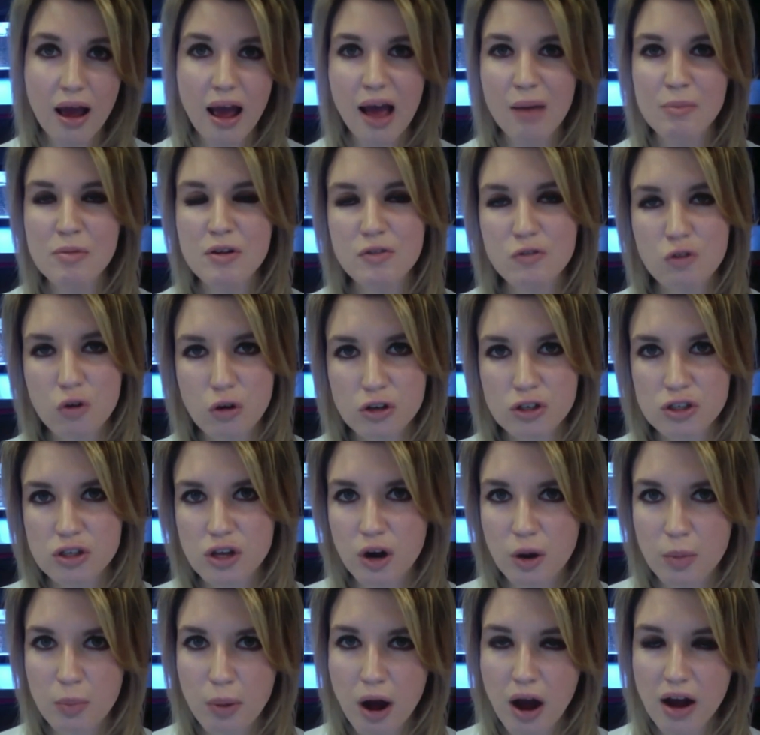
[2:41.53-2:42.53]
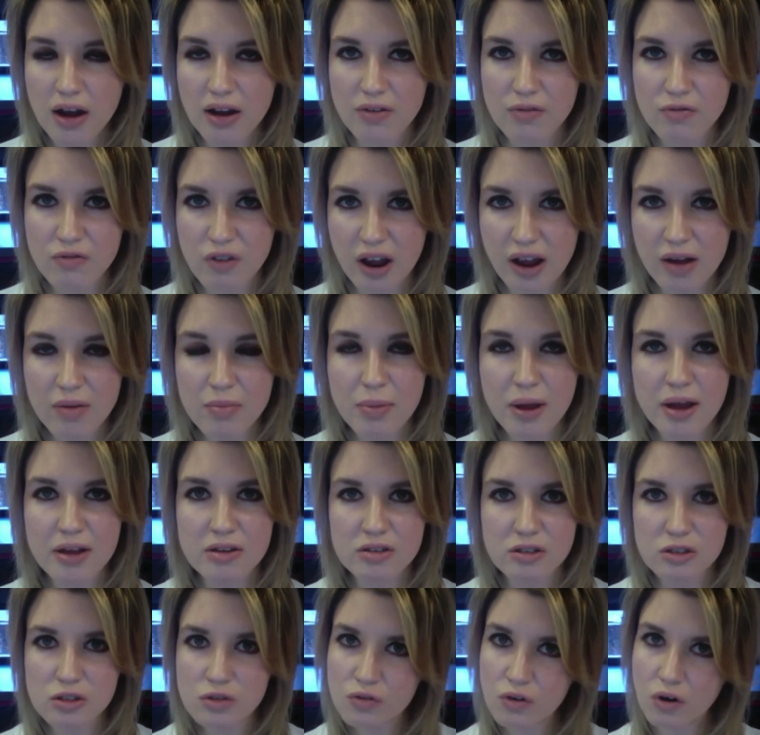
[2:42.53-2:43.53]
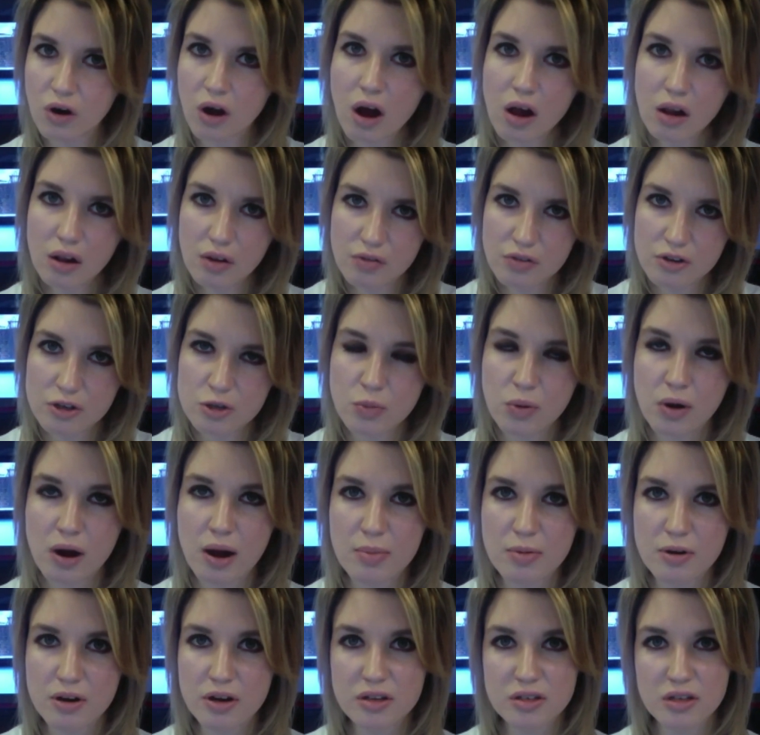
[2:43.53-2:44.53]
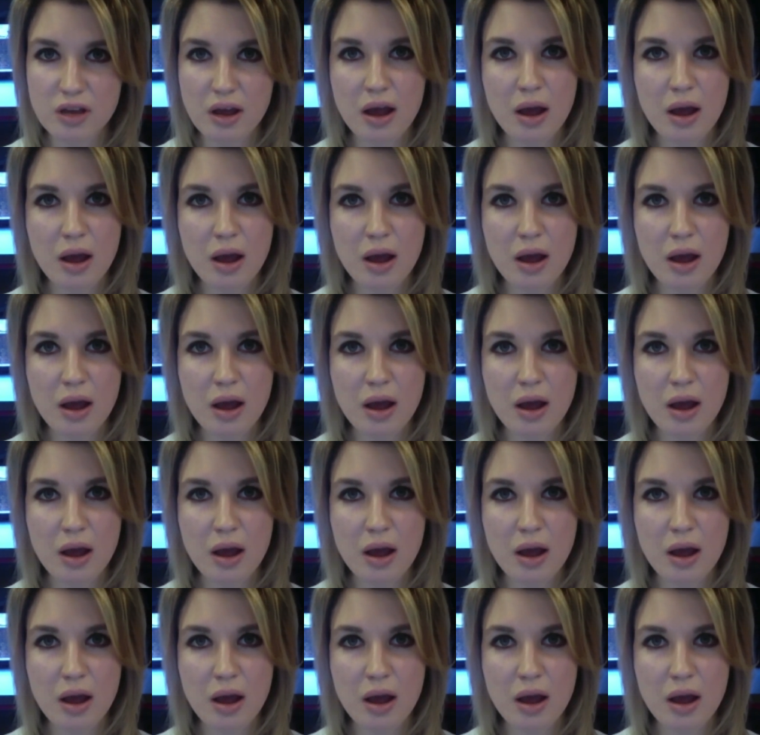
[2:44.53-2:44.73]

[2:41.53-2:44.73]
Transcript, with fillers: I mean, of course, there are pocket fan bases for all of these properties,